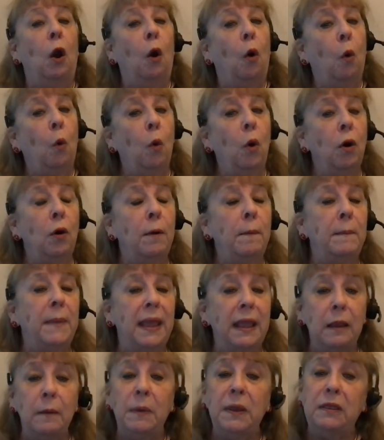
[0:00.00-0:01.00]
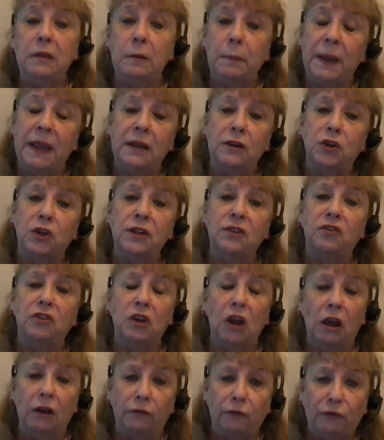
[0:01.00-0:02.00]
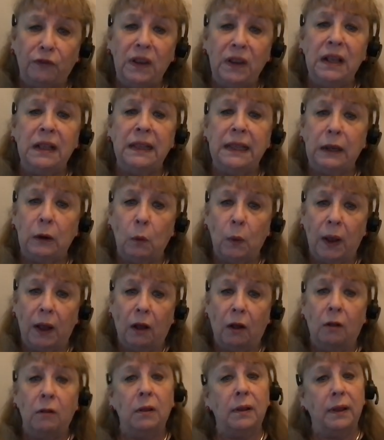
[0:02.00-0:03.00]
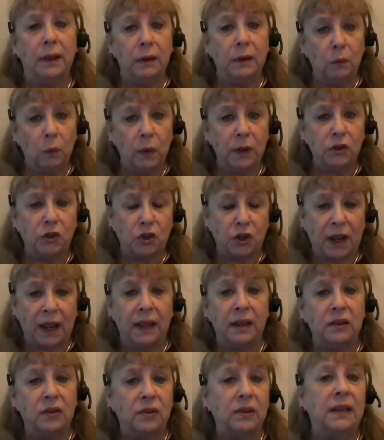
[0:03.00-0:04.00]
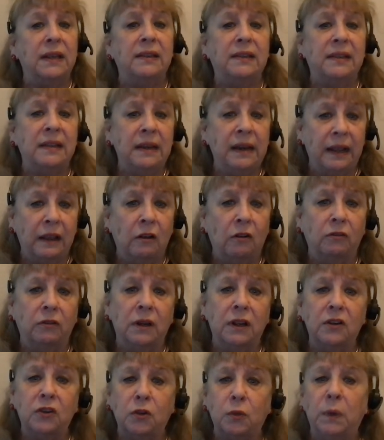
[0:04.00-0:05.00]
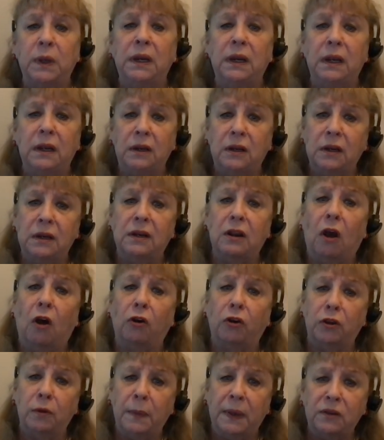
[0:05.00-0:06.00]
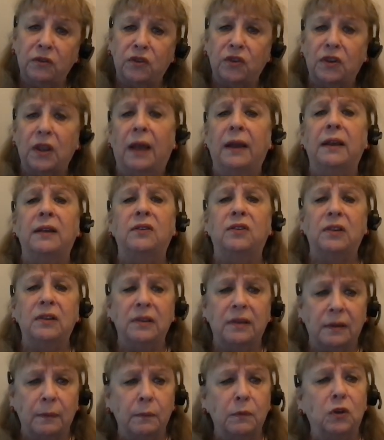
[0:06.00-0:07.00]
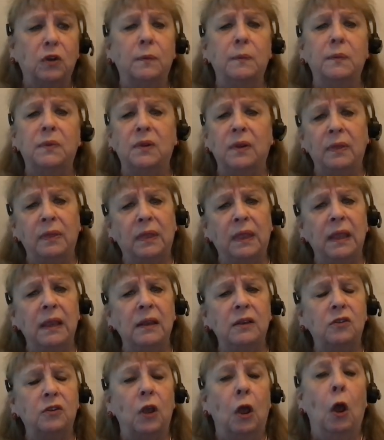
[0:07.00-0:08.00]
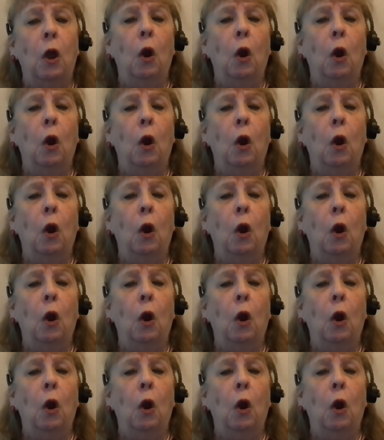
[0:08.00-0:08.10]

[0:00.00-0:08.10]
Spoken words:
Or maybe the patient's not feeling well, in which case it's an illness. We need to document signs and symptoms and things.